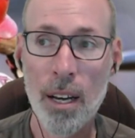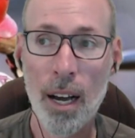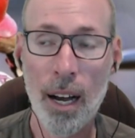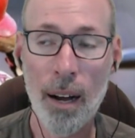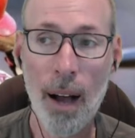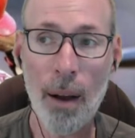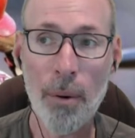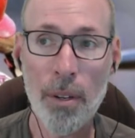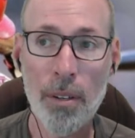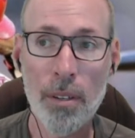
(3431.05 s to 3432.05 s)
I
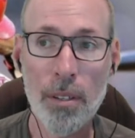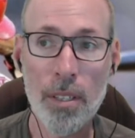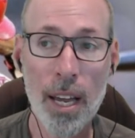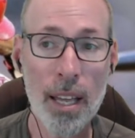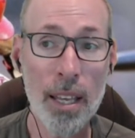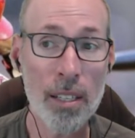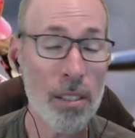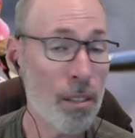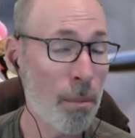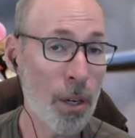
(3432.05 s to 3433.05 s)
would say this,
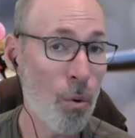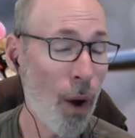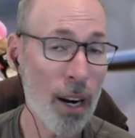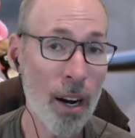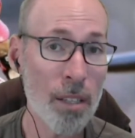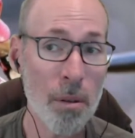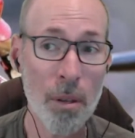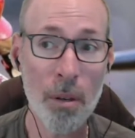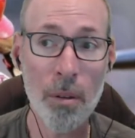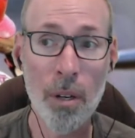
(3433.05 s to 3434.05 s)
to be quite honest with
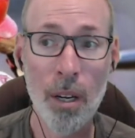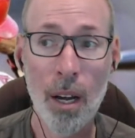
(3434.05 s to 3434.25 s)
you.